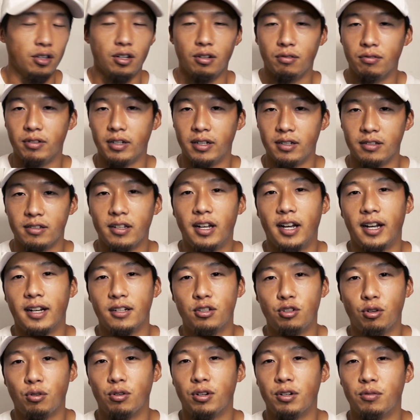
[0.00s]
you know, things
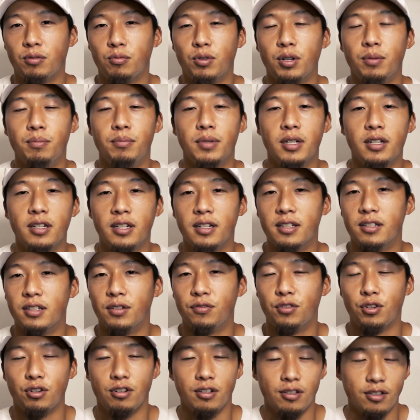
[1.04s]
like Jordan 1
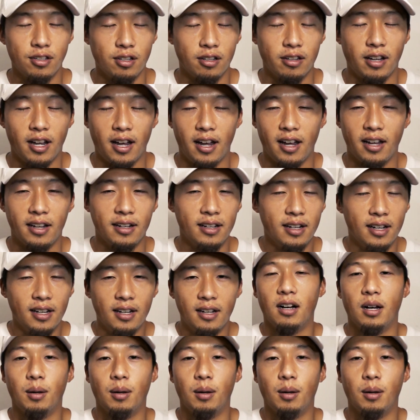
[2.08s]
mids if you're into that.